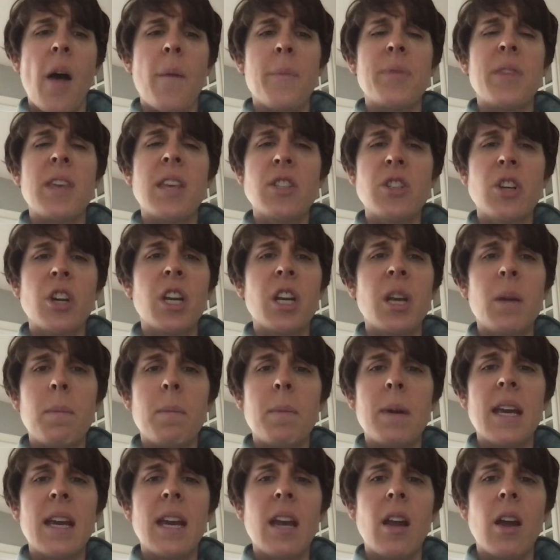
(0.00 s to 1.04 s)
these are going to
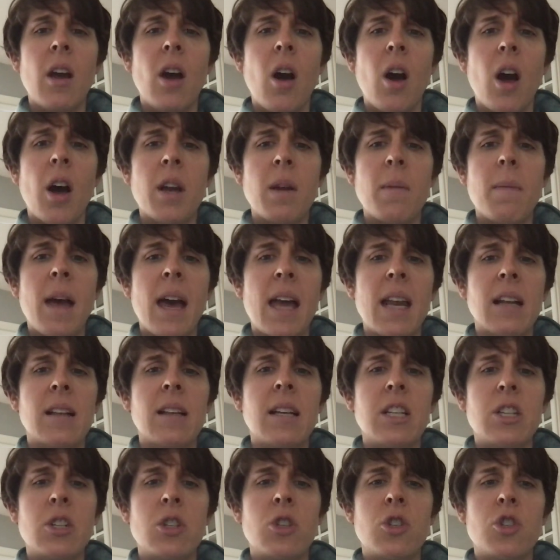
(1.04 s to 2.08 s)
be
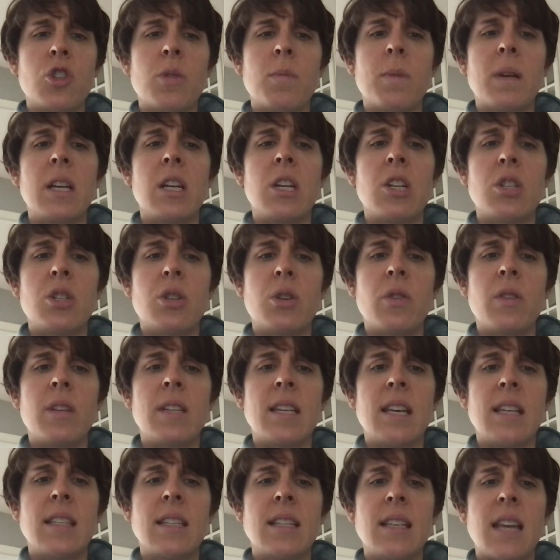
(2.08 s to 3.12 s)
automatically distributed to the
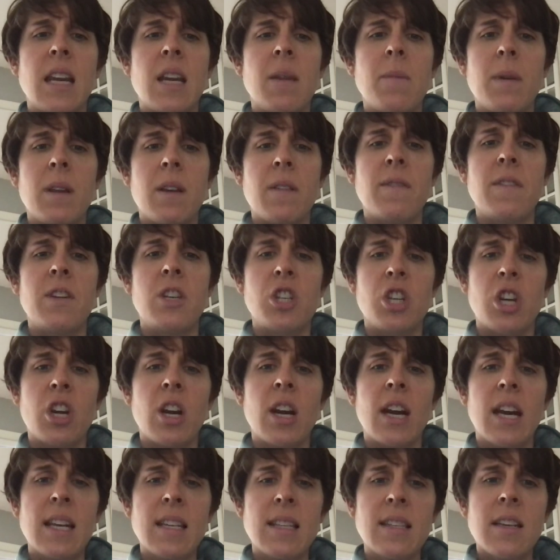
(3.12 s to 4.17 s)
designated
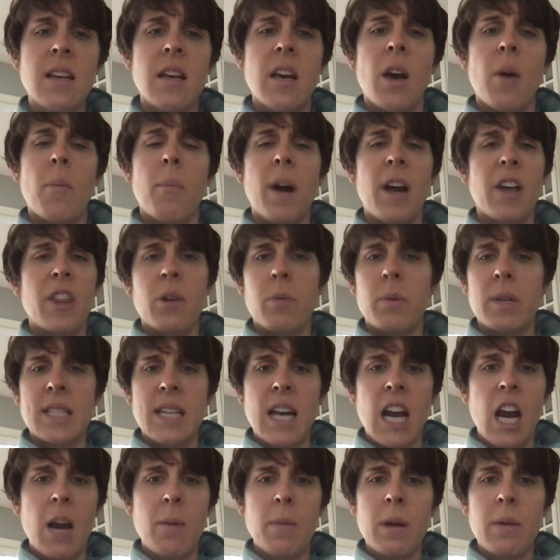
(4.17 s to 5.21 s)
beneficiaries by the
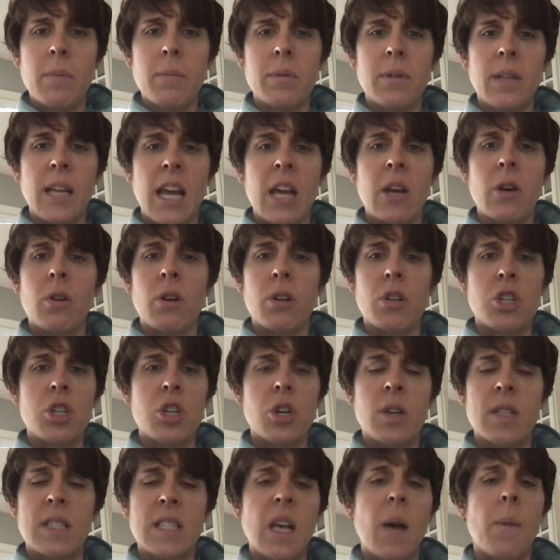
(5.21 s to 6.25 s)
retirement plan or
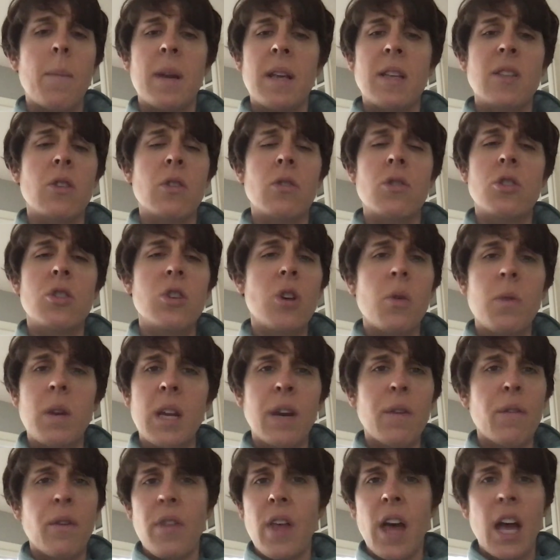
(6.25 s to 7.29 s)
insurance company. So there's no
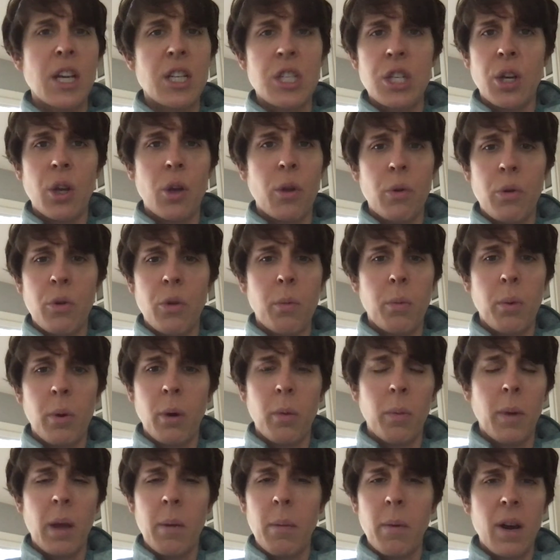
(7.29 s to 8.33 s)
need for that to go through the
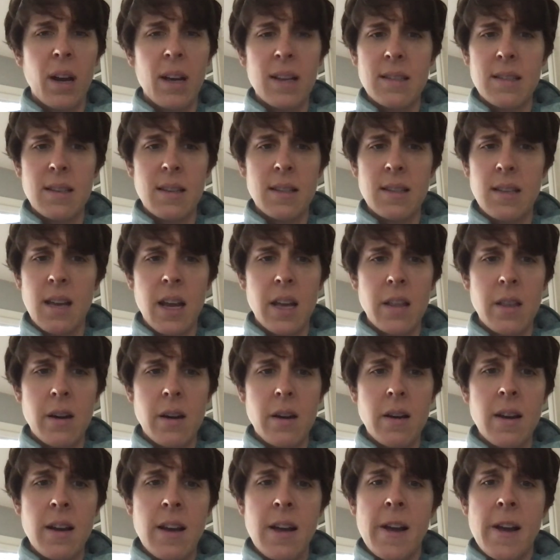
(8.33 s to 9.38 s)
probate process either.